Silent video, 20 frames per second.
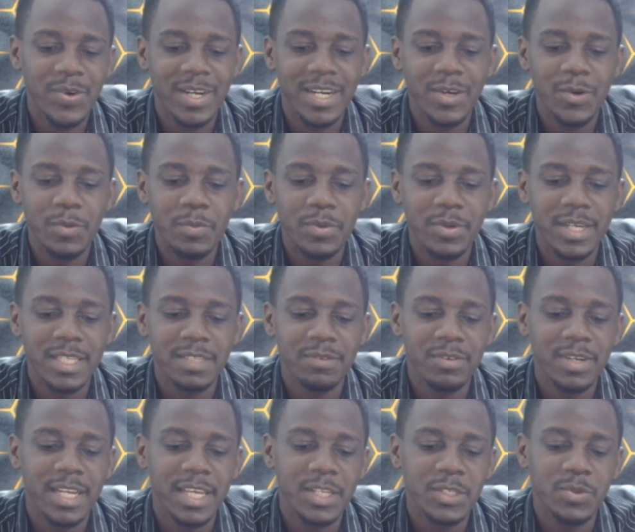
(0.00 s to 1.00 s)
and I hope you guys are
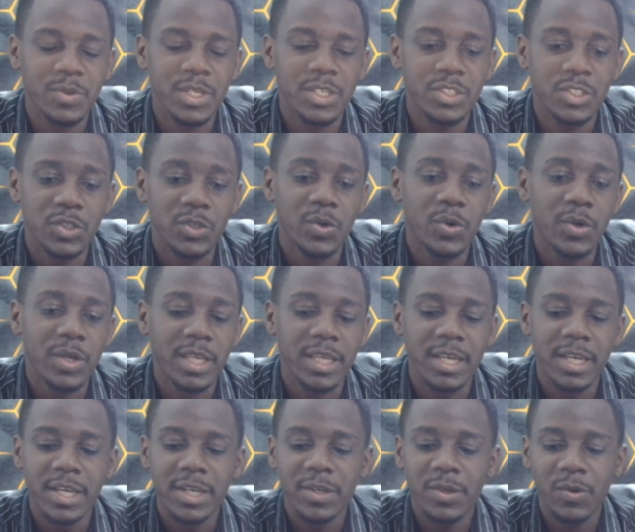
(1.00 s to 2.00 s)
going to enjoy
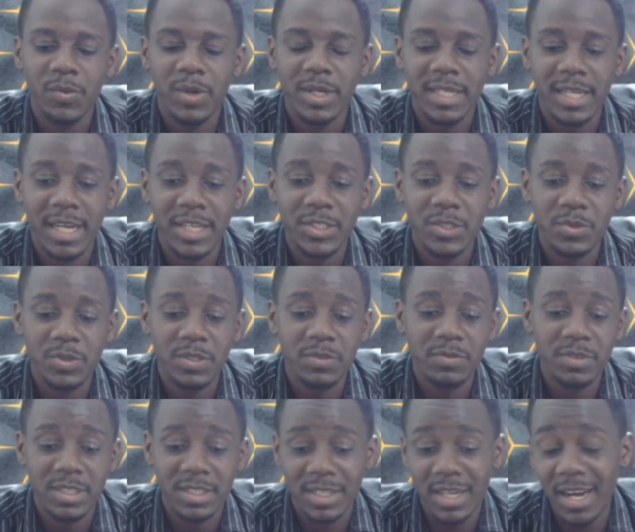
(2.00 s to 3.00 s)
what Arsenal's
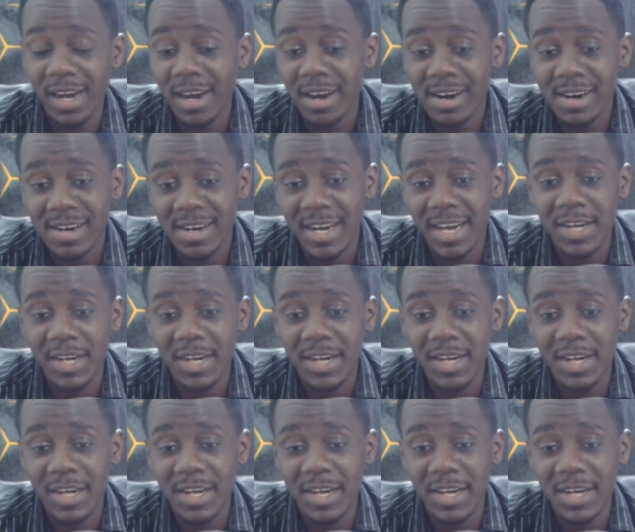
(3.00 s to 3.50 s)
fixture are,